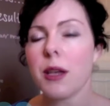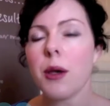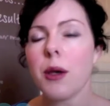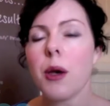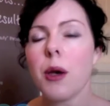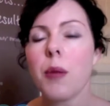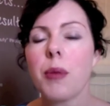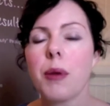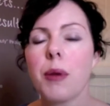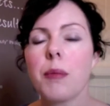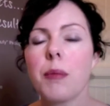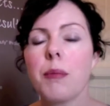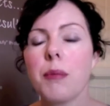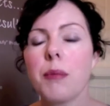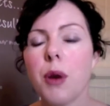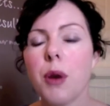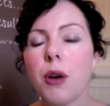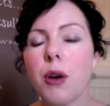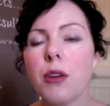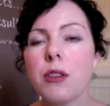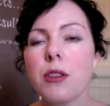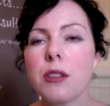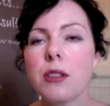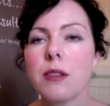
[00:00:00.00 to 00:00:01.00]
but
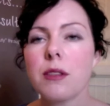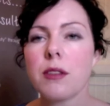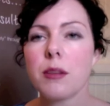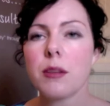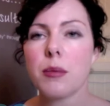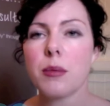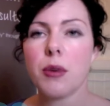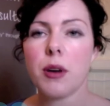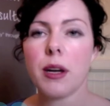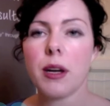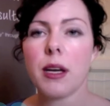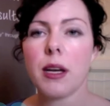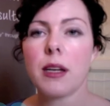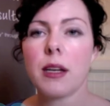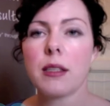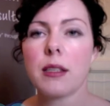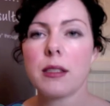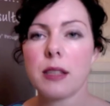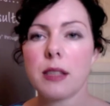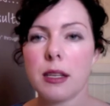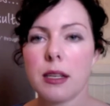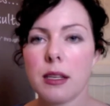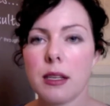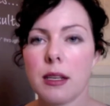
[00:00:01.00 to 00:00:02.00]
most of the products
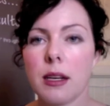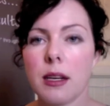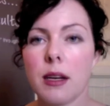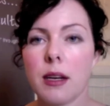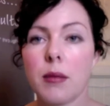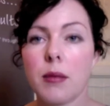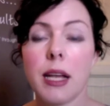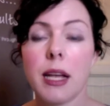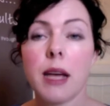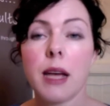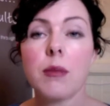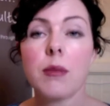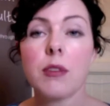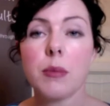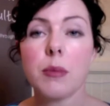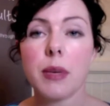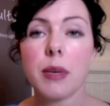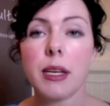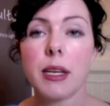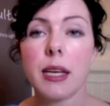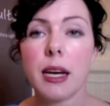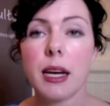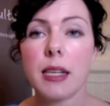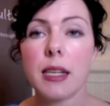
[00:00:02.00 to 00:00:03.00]
that claim to
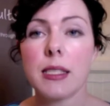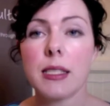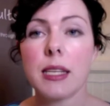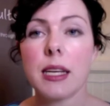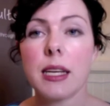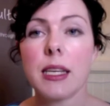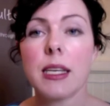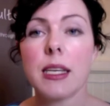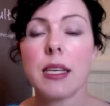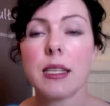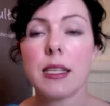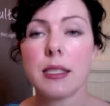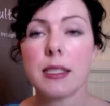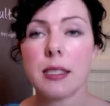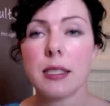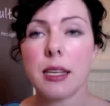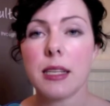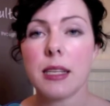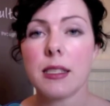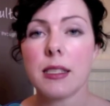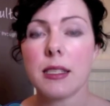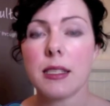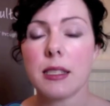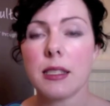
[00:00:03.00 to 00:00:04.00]
be gardenia
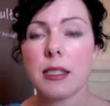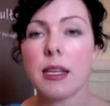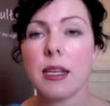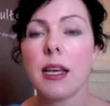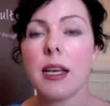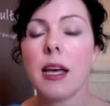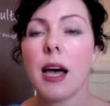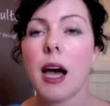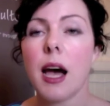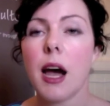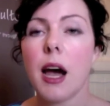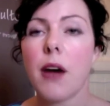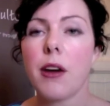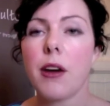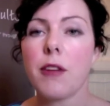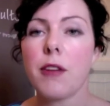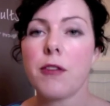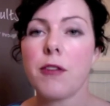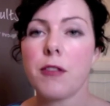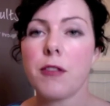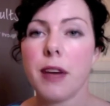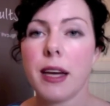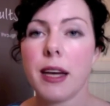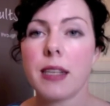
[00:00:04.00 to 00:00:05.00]
scented are in
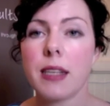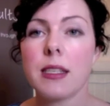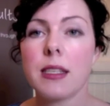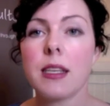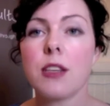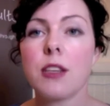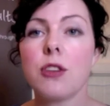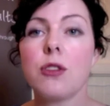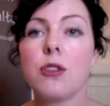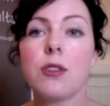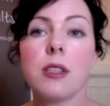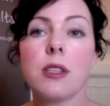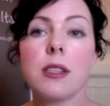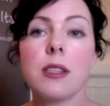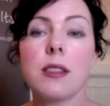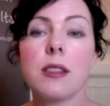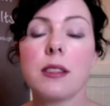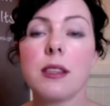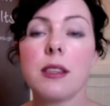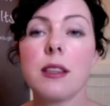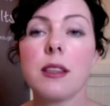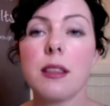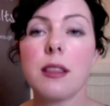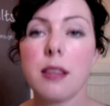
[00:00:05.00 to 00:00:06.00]
fact using
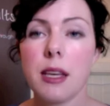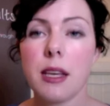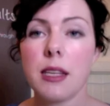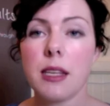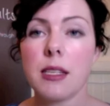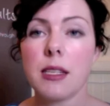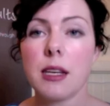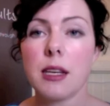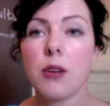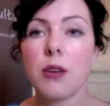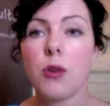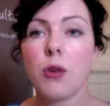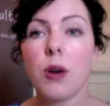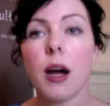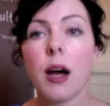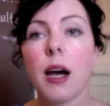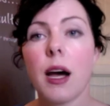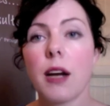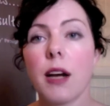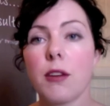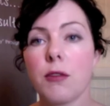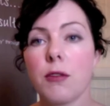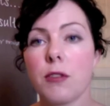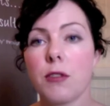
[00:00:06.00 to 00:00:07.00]
synthetic or
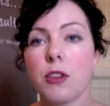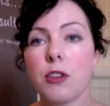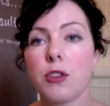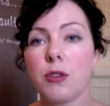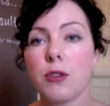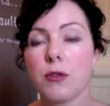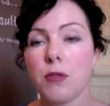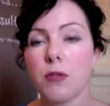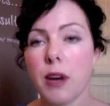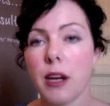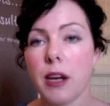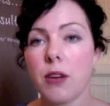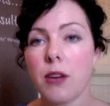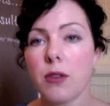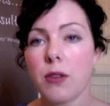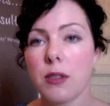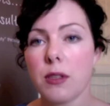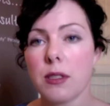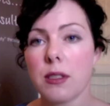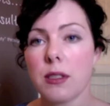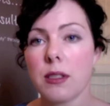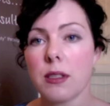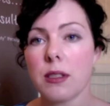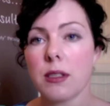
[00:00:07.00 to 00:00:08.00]
artificial
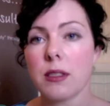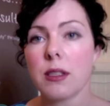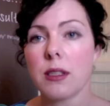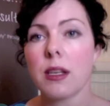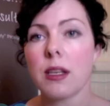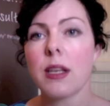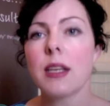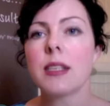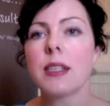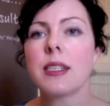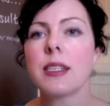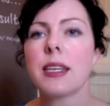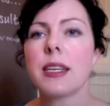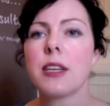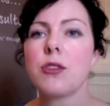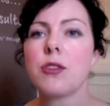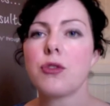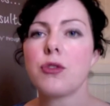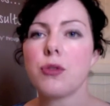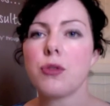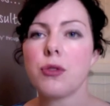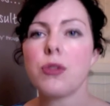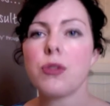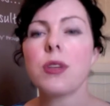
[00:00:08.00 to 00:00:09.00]
fragrances. To get
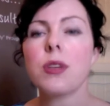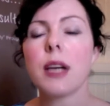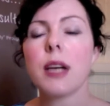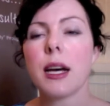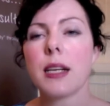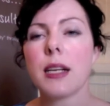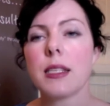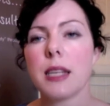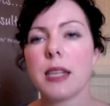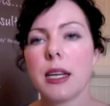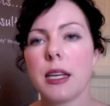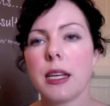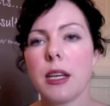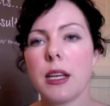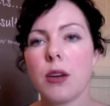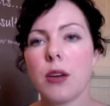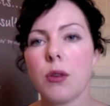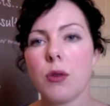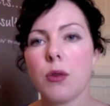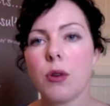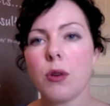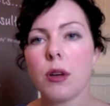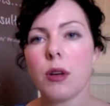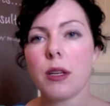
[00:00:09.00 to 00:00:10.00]
true gardenia
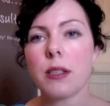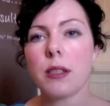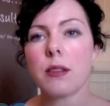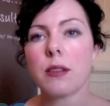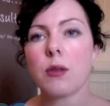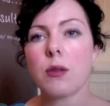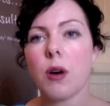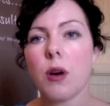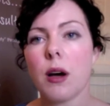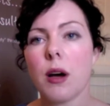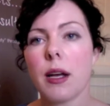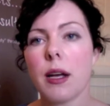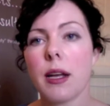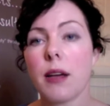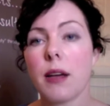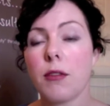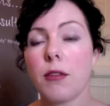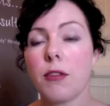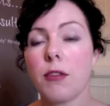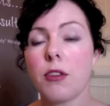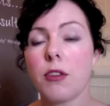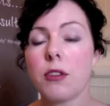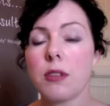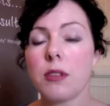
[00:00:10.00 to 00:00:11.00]
oil is quite,
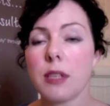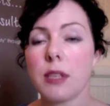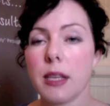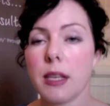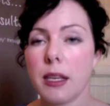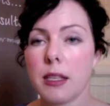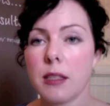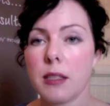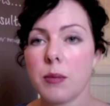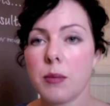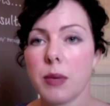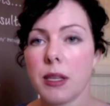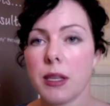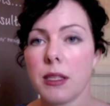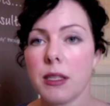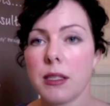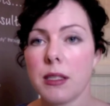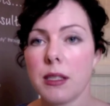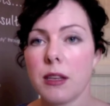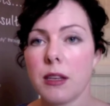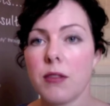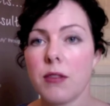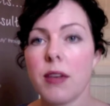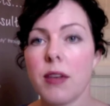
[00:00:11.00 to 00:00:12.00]
firstly,
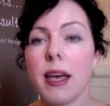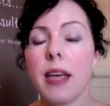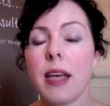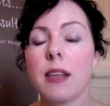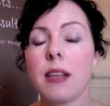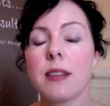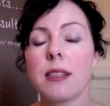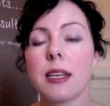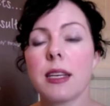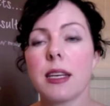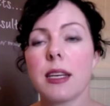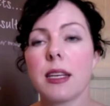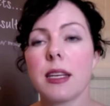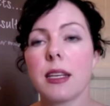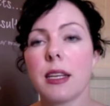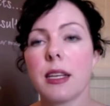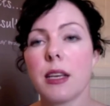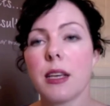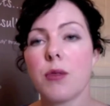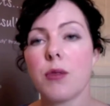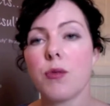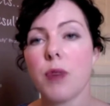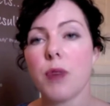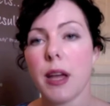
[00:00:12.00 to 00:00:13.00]
expensive and
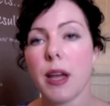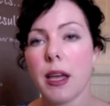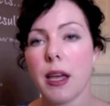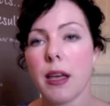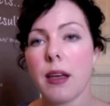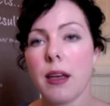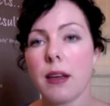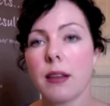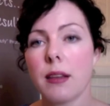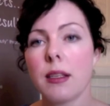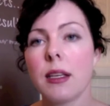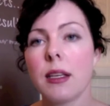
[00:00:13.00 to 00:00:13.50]
secondly, rare.